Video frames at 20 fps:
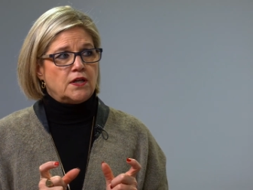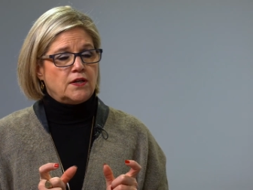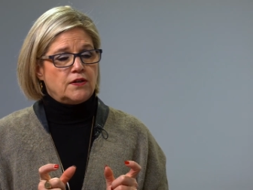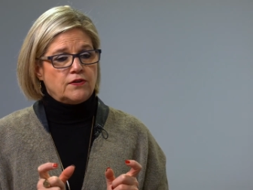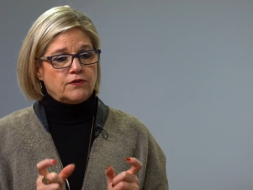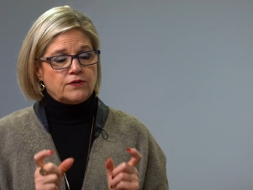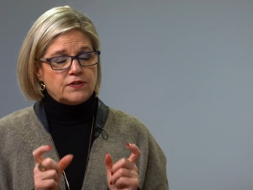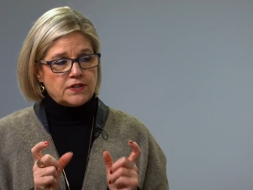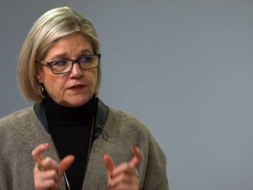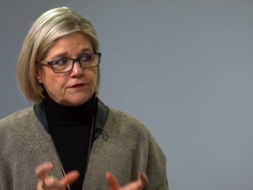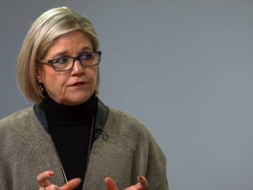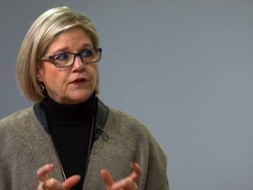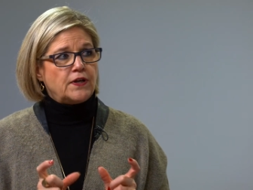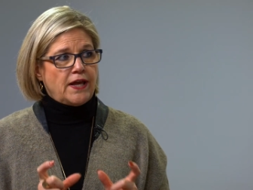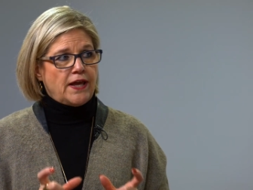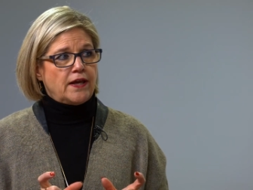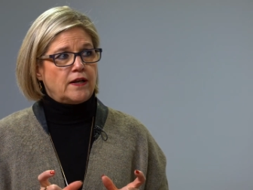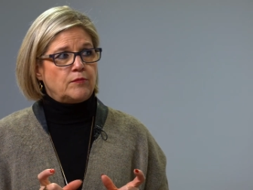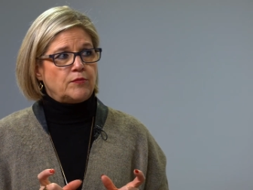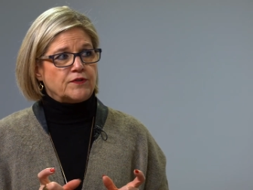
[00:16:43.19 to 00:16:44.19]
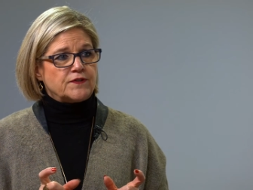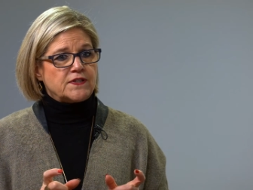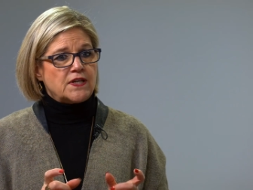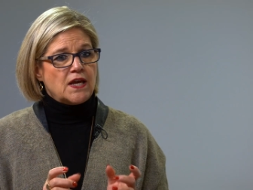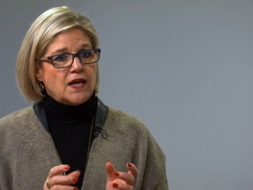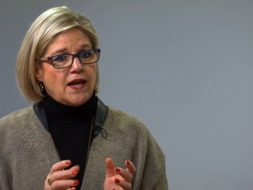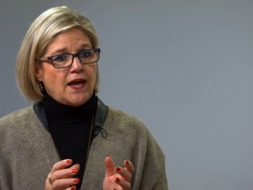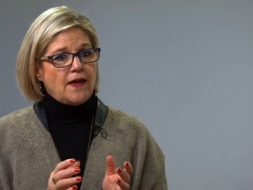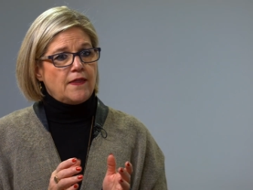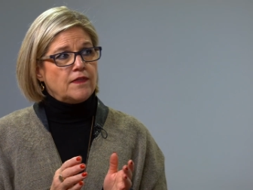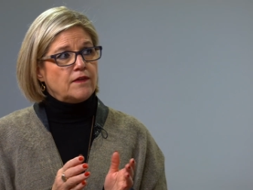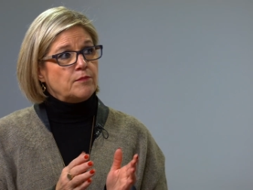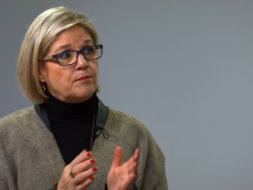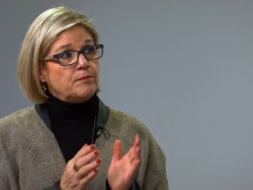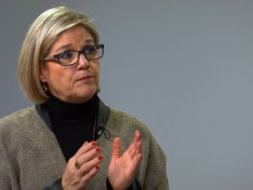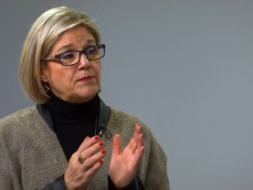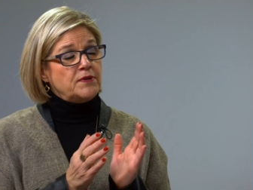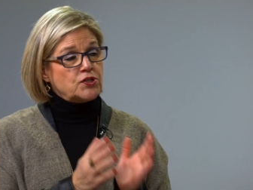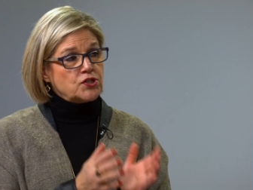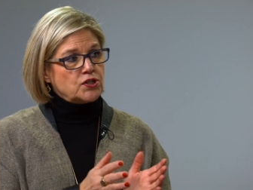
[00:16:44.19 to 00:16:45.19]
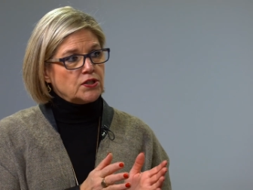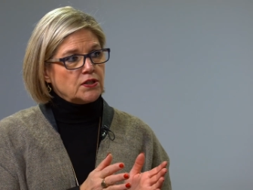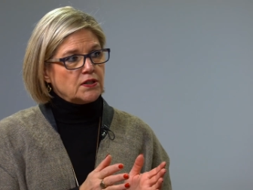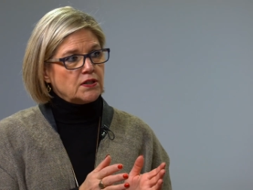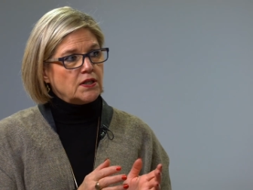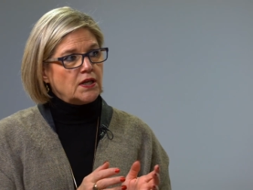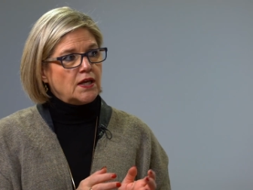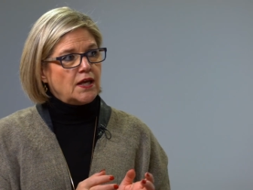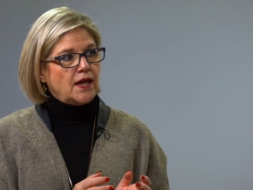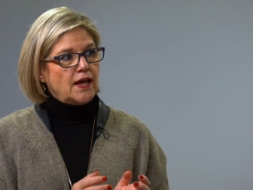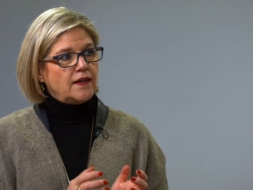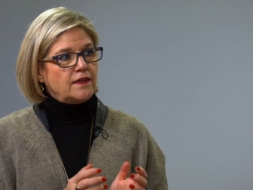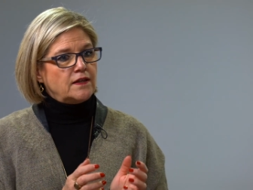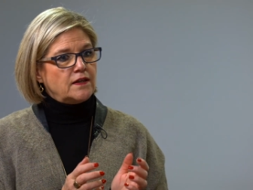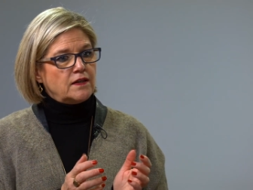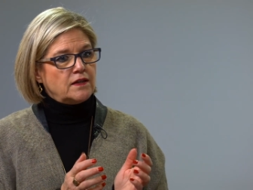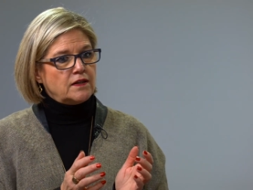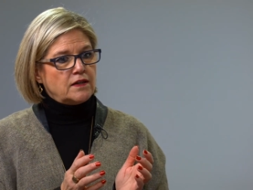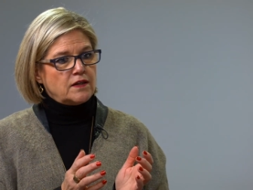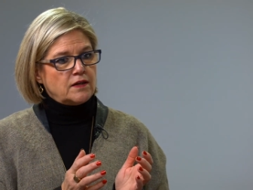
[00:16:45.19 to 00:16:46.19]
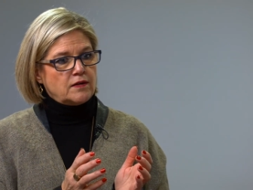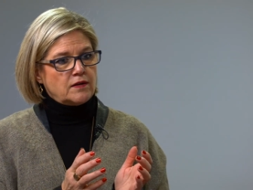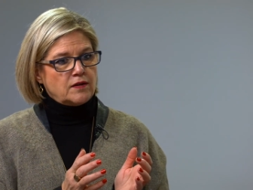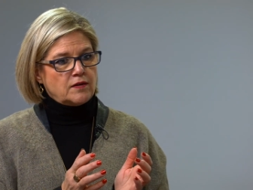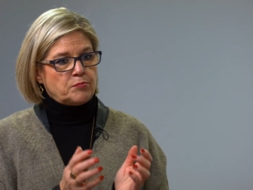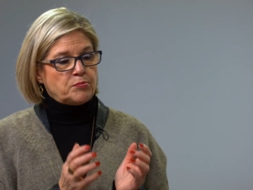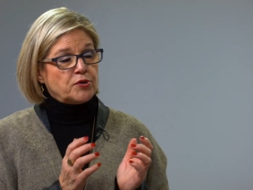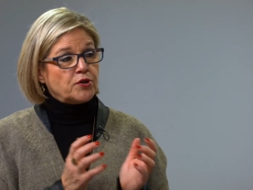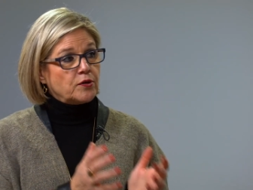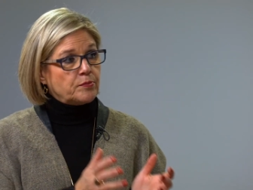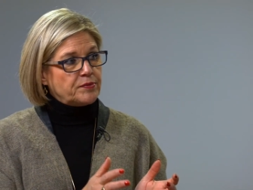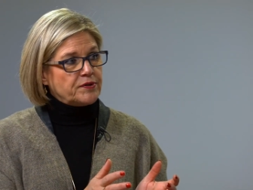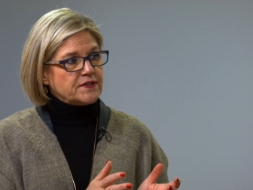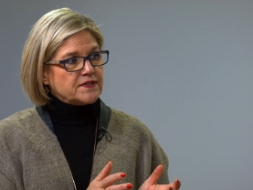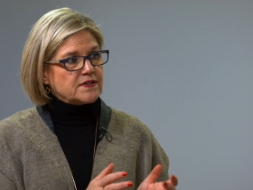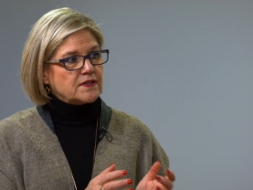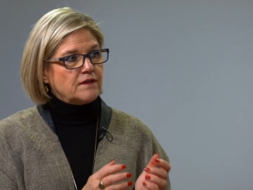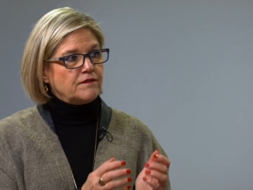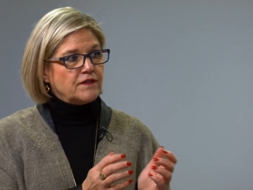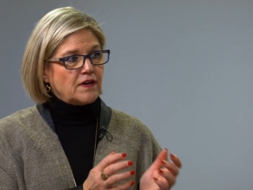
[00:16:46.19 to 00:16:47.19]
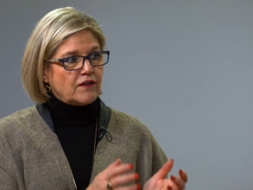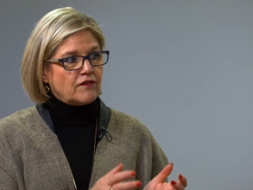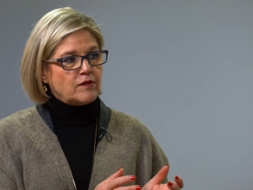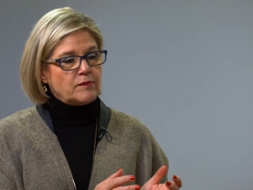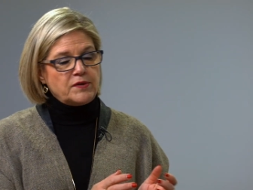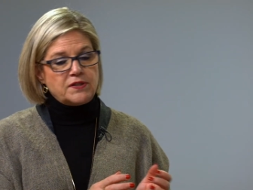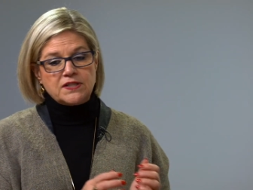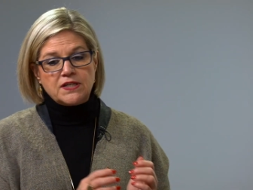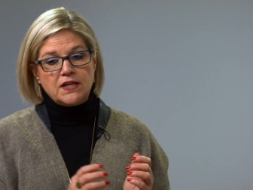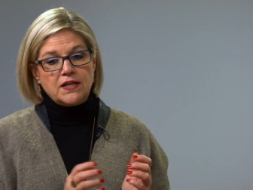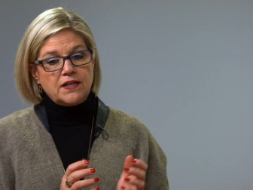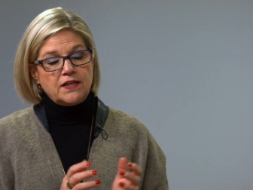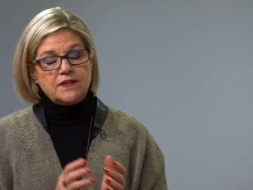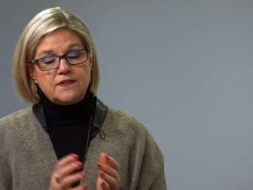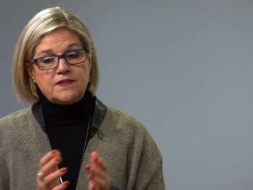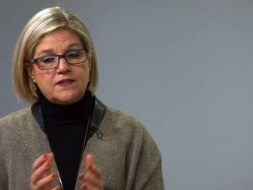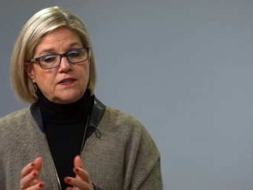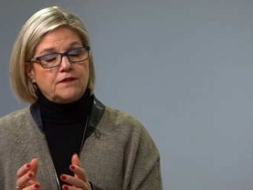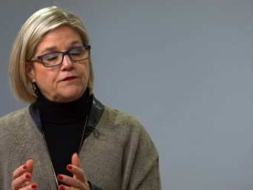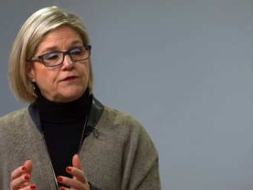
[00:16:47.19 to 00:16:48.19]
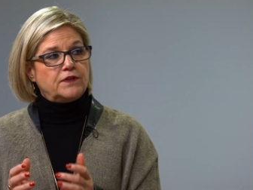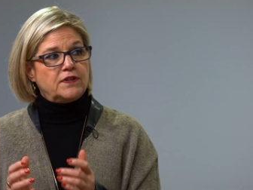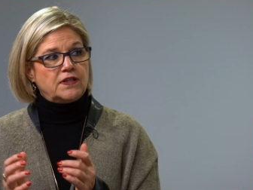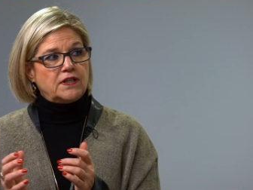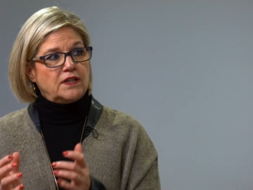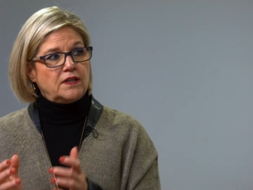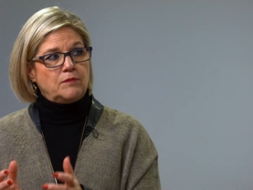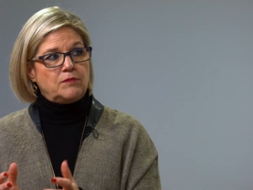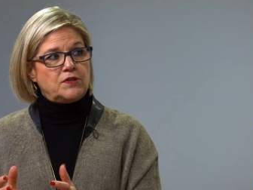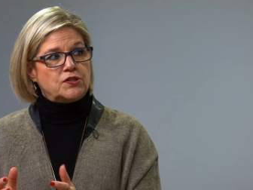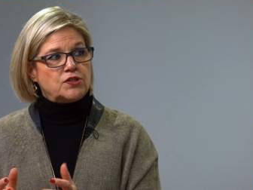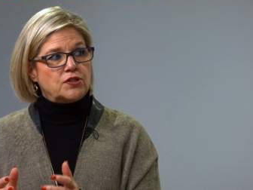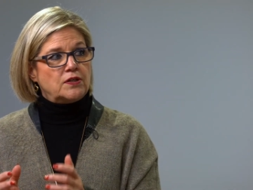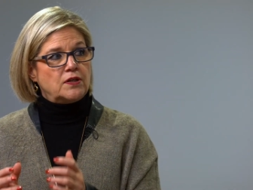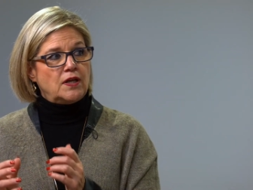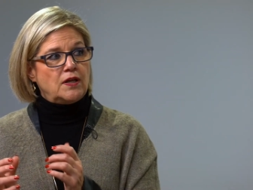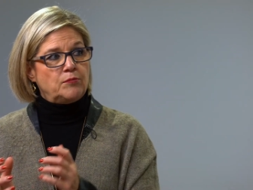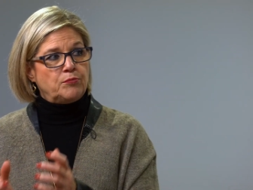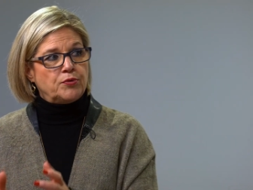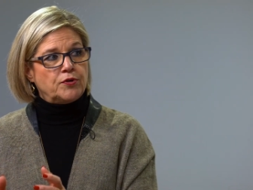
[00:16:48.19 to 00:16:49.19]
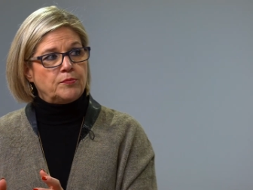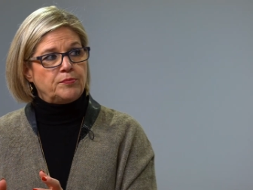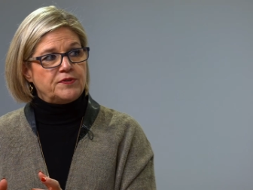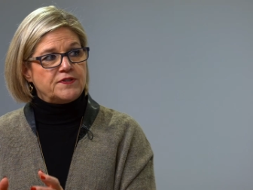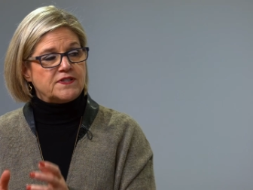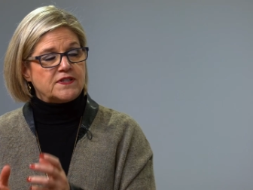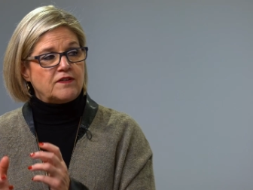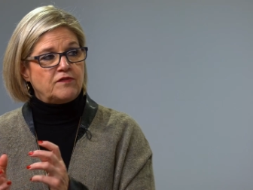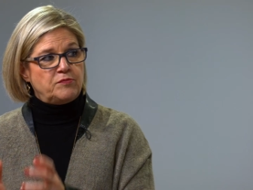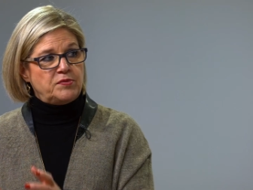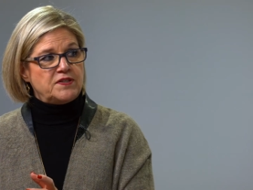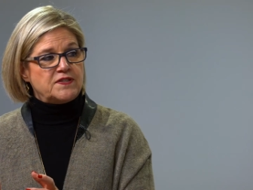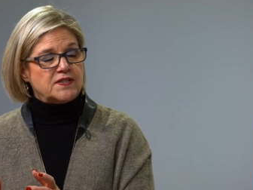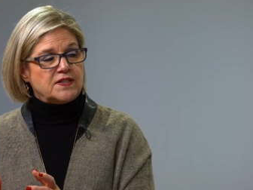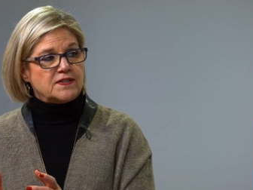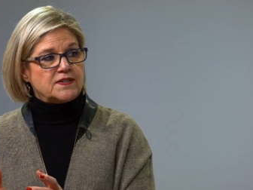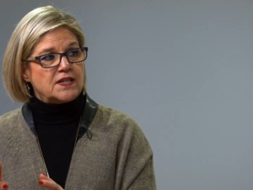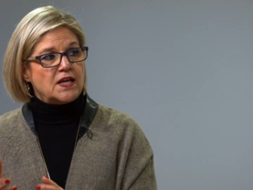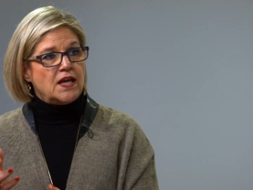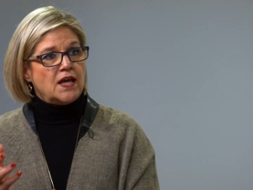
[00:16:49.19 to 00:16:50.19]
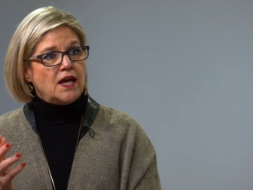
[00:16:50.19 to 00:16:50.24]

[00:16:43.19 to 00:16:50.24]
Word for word: They're different animals, and the mission and the the, the purpose of government is different than the mission and purpose of business.